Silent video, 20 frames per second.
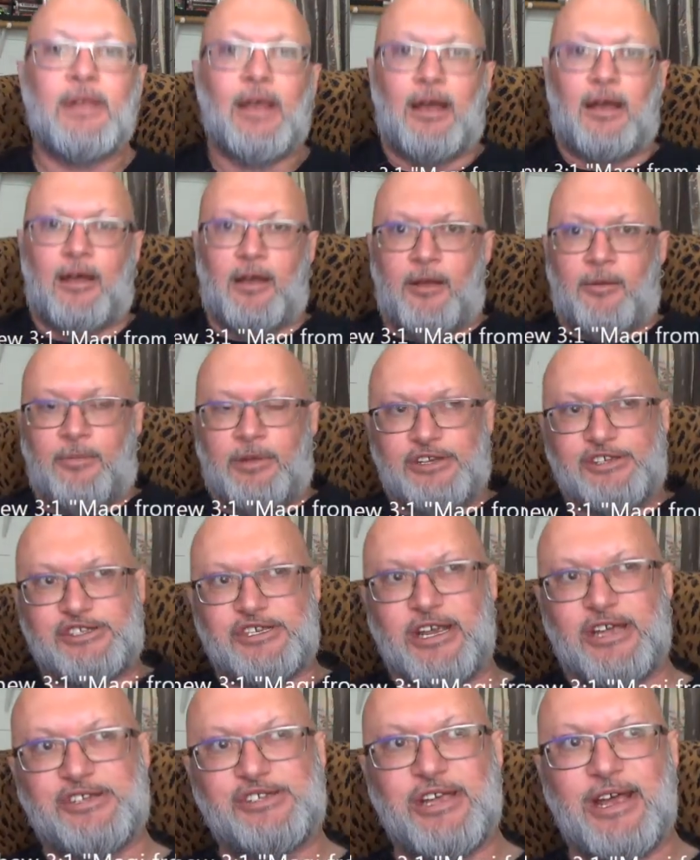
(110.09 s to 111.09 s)
it
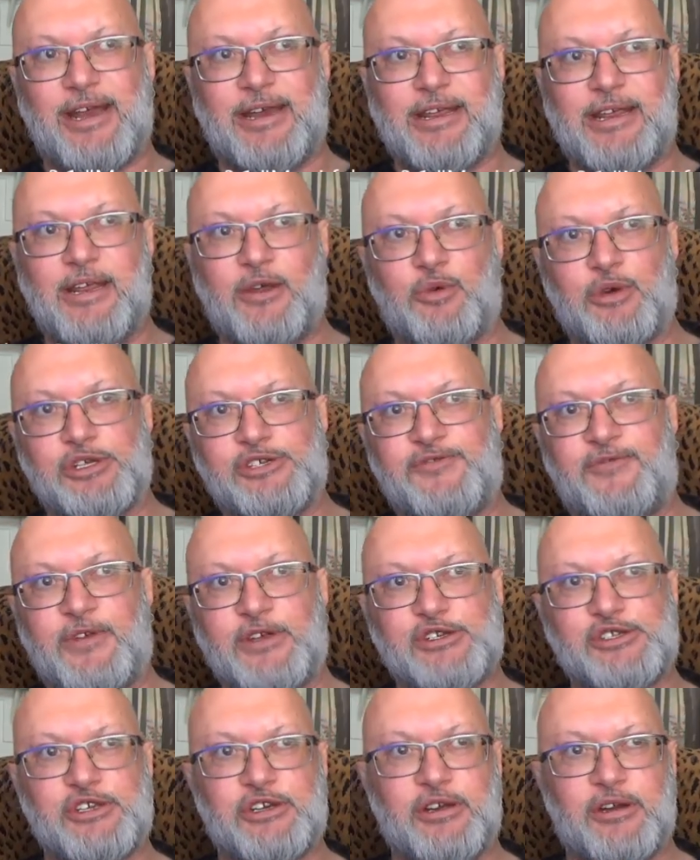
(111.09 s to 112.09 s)
says that he was
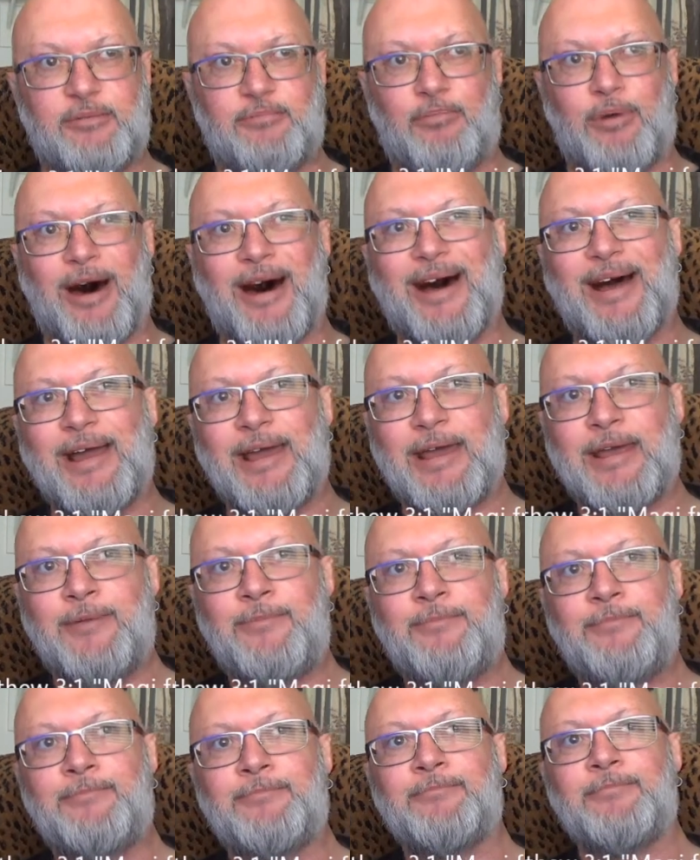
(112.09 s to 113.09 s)
visited by
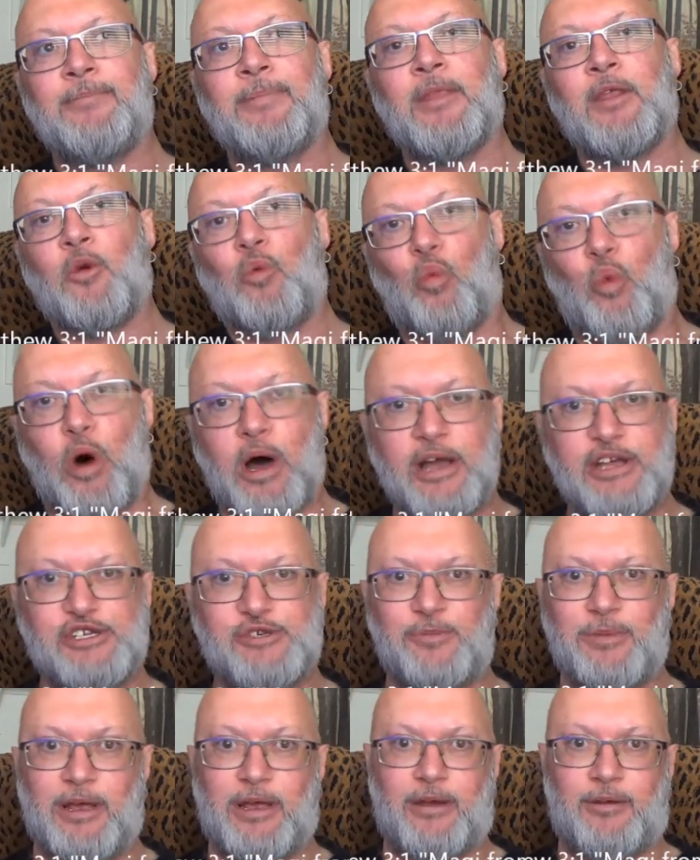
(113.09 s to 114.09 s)
wise
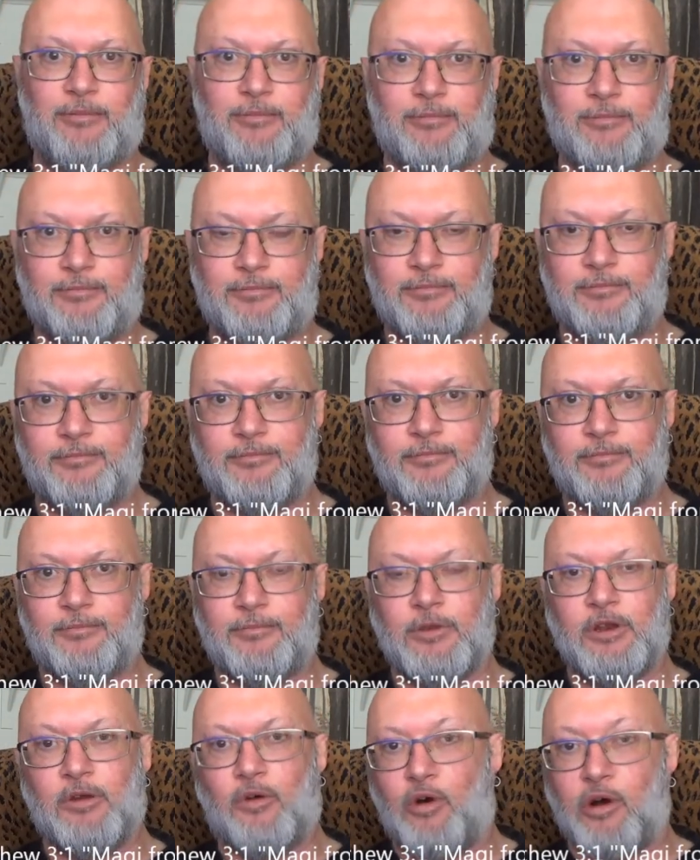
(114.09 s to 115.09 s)
men
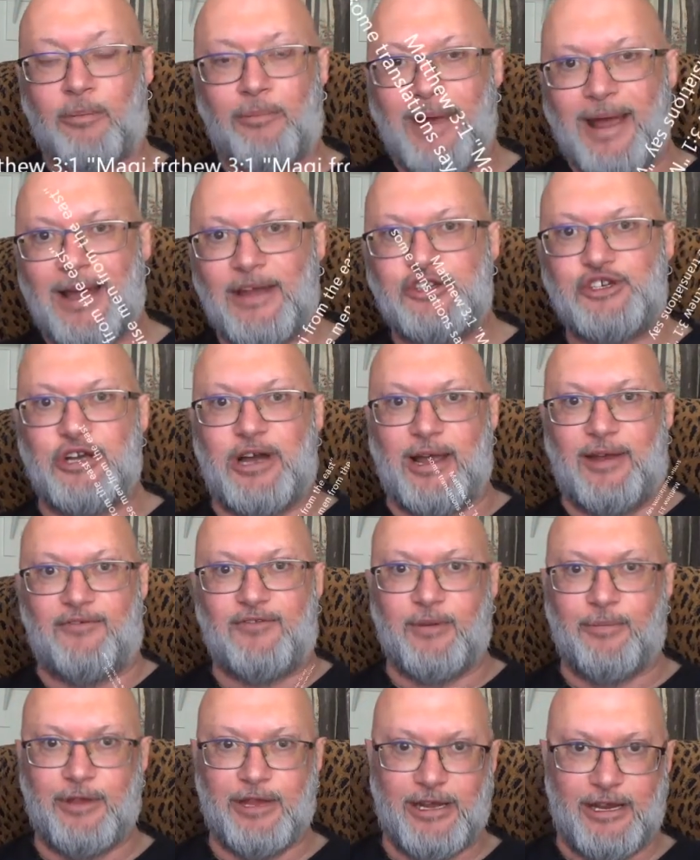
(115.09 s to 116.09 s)
or magi
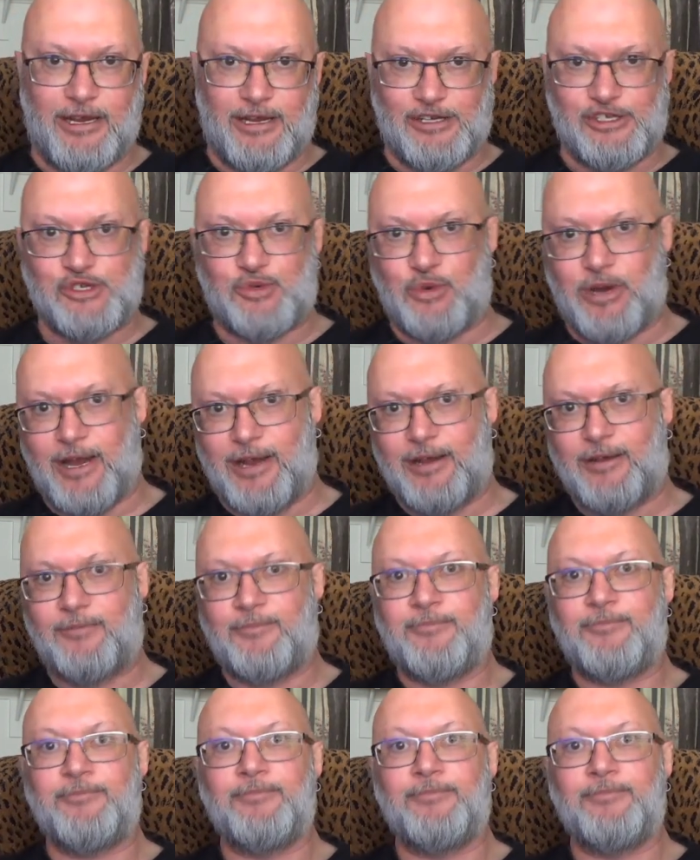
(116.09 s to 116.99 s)
from the east, right?